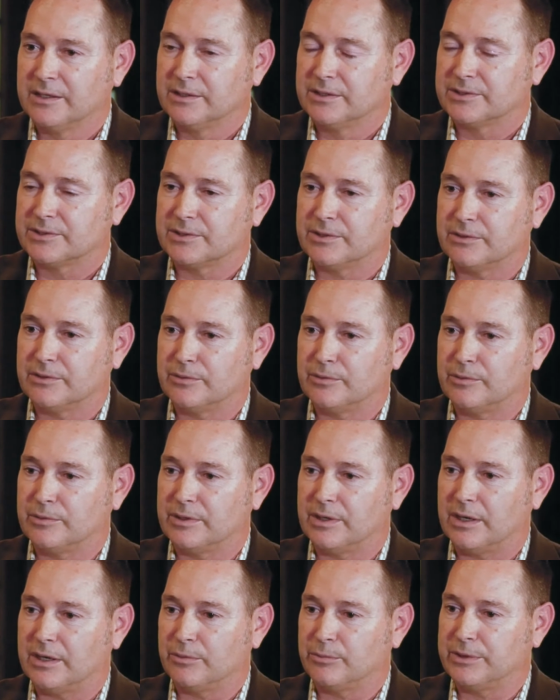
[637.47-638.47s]

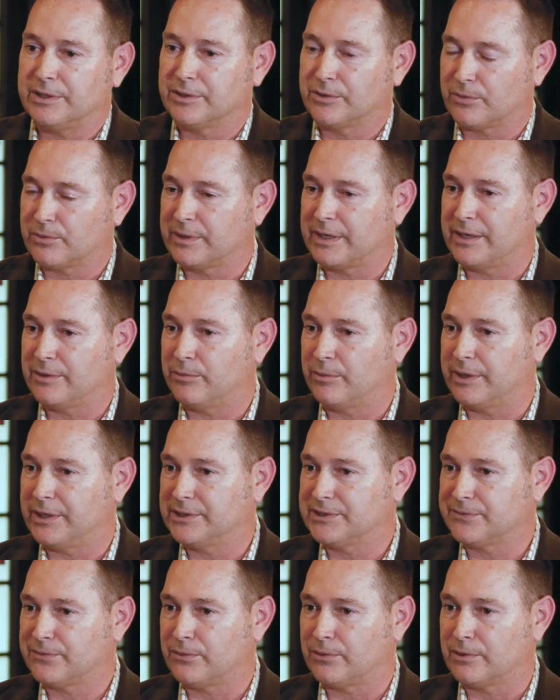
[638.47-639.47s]
So we create
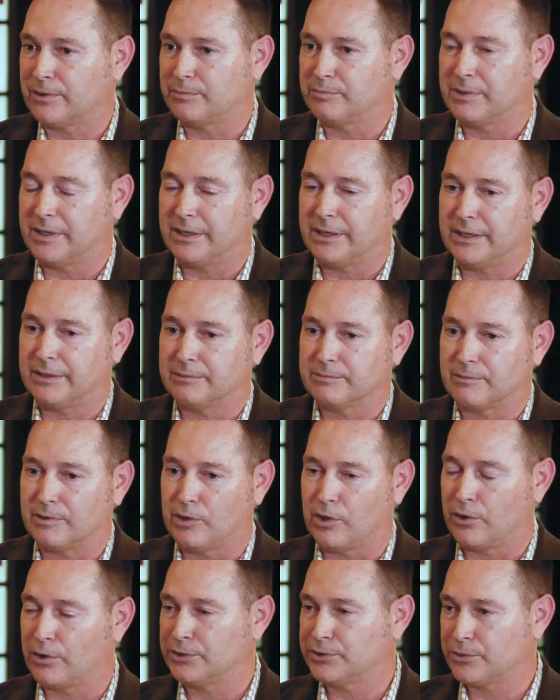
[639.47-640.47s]
ways for
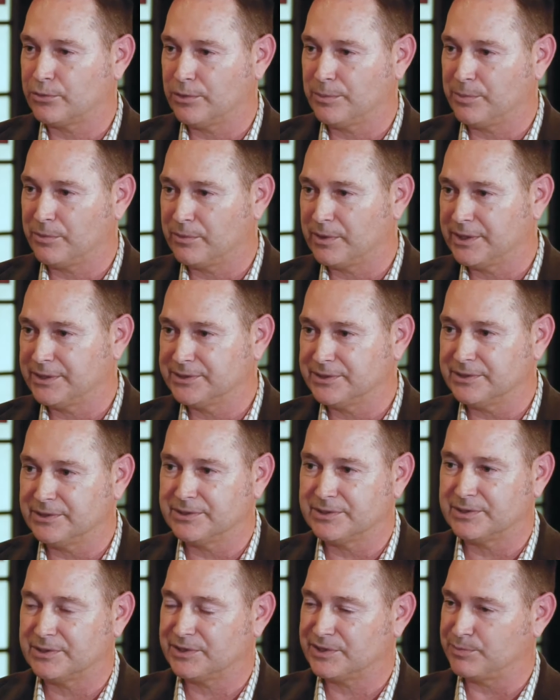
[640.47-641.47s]
large
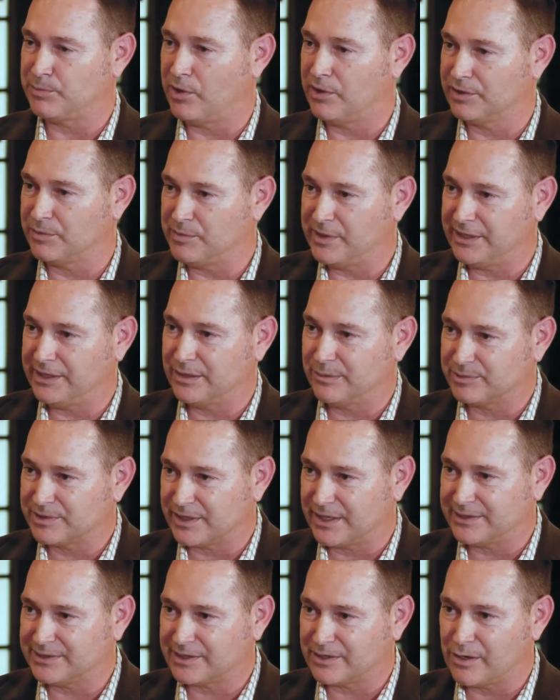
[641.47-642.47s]
corporations, small to
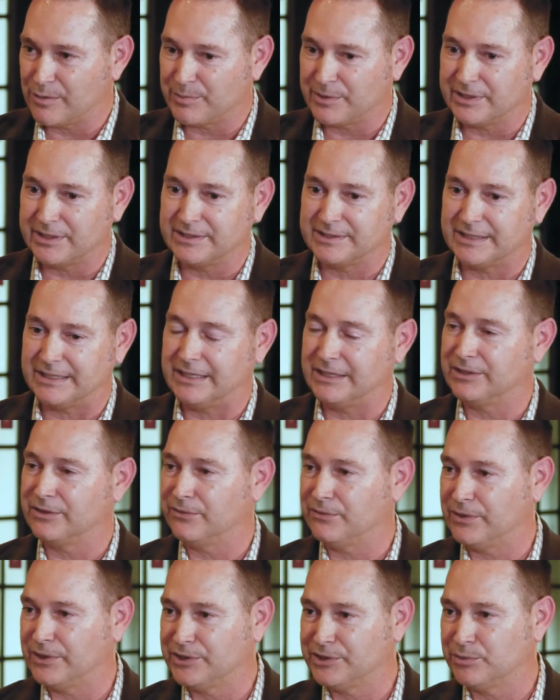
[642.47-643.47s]
medium-sized companies,
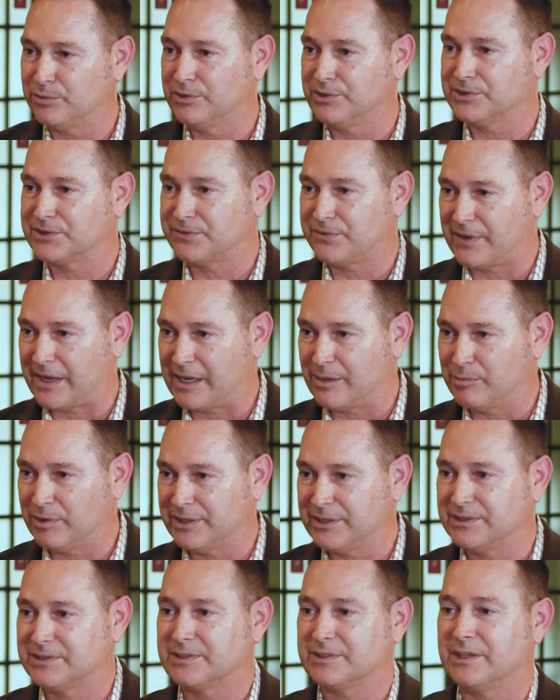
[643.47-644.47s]
individuals,
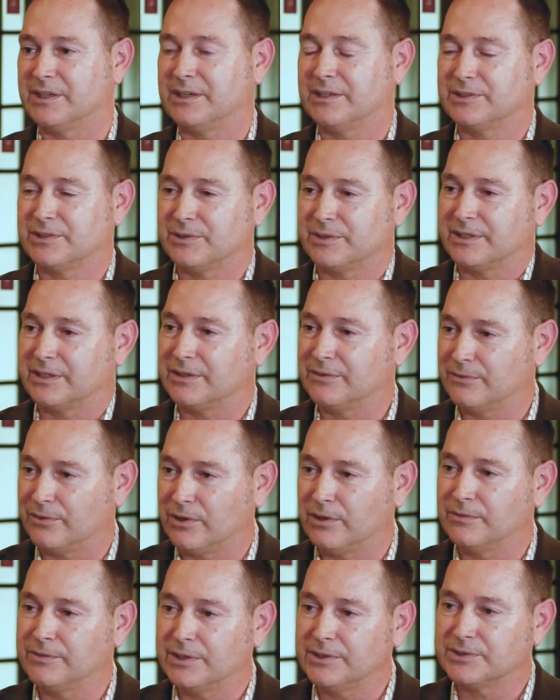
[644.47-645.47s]
families to get
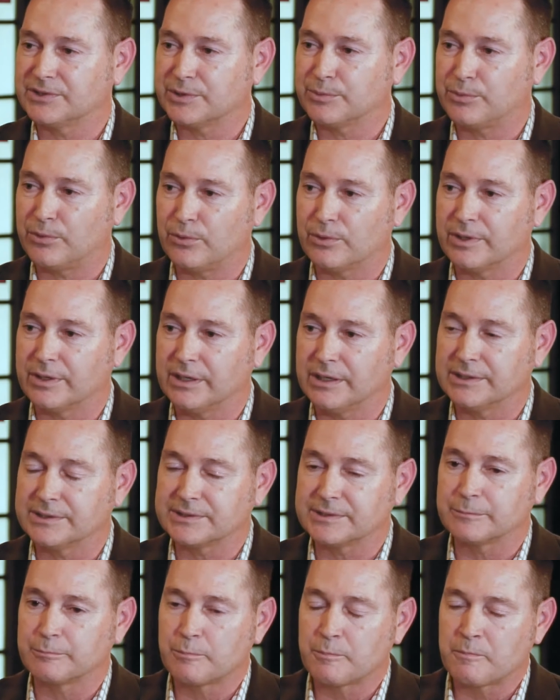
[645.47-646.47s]
involved and support
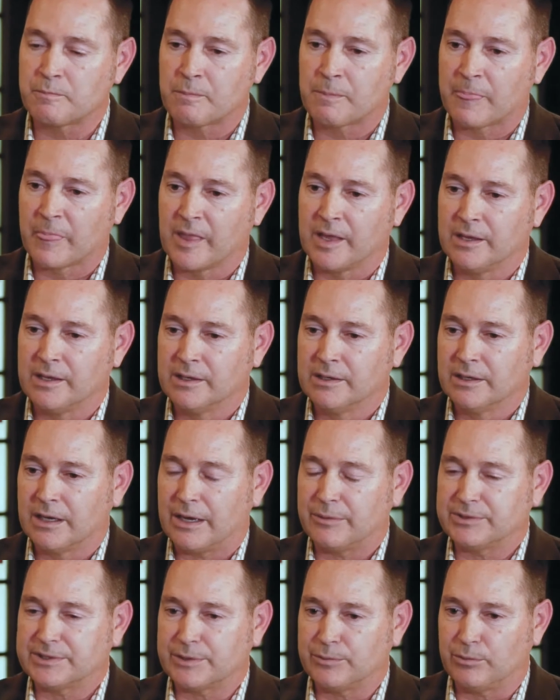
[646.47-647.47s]
us.
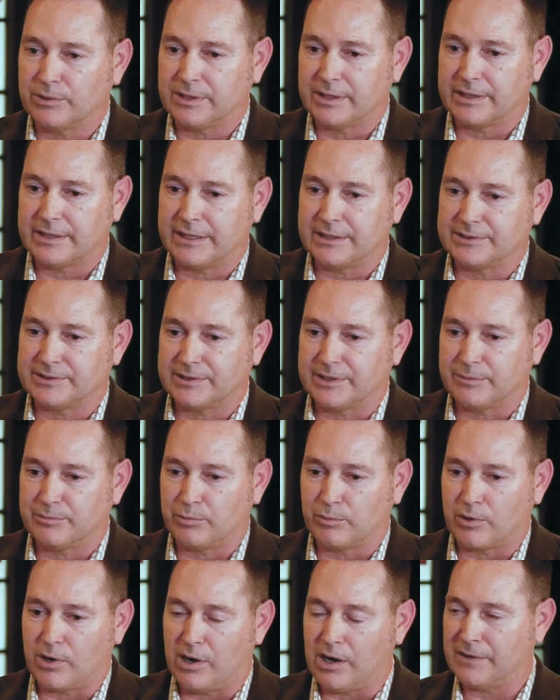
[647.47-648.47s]
I would say one of the things that
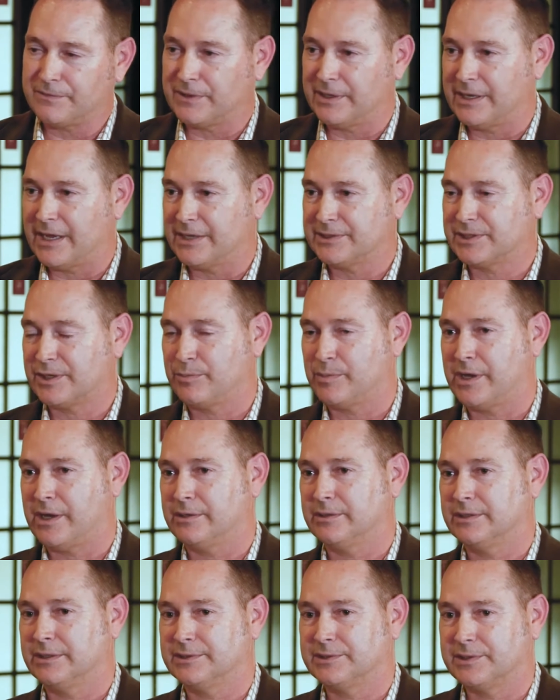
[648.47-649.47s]
we're often asked
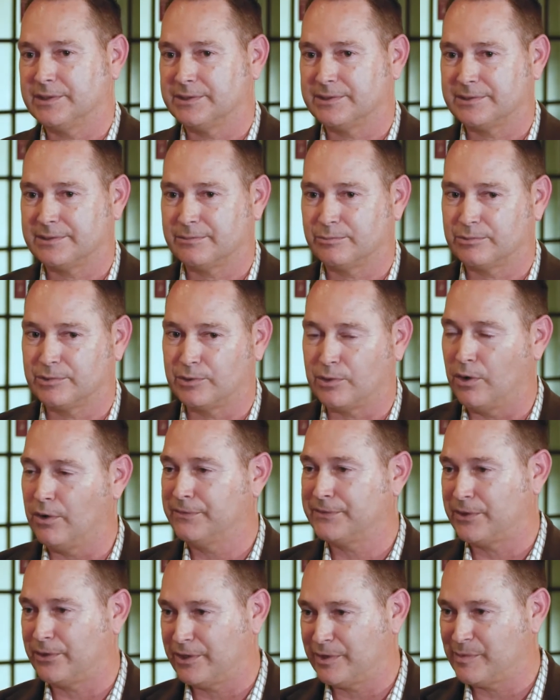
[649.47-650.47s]
about is this
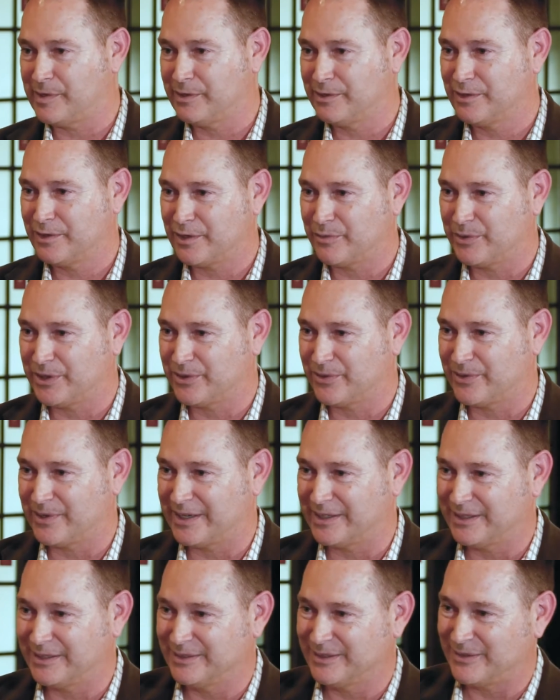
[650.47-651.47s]
golf tournament that we created.